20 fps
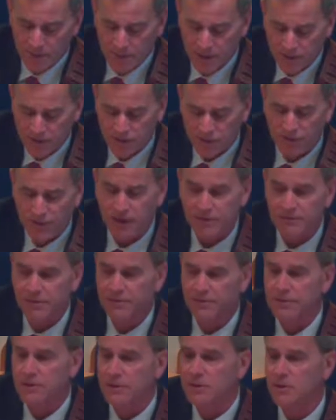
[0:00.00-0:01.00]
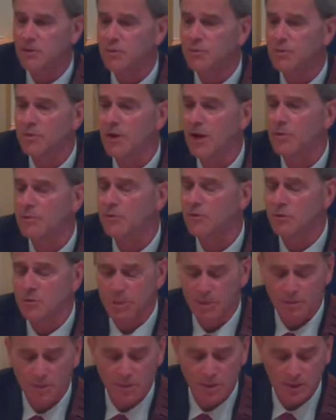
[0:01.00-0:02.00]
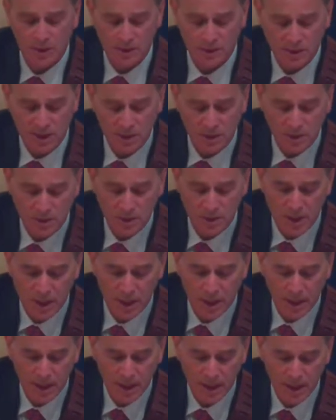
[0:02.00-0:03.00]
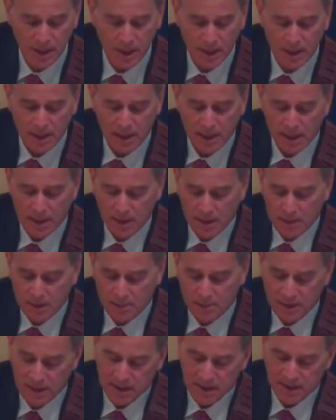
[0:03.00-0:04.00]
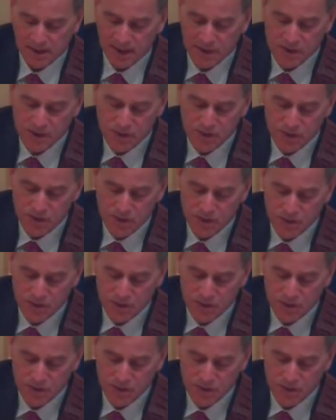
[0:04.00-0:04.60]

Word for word: And may this day fulfill its promise. Baruch atah Adonai, Mikadesh,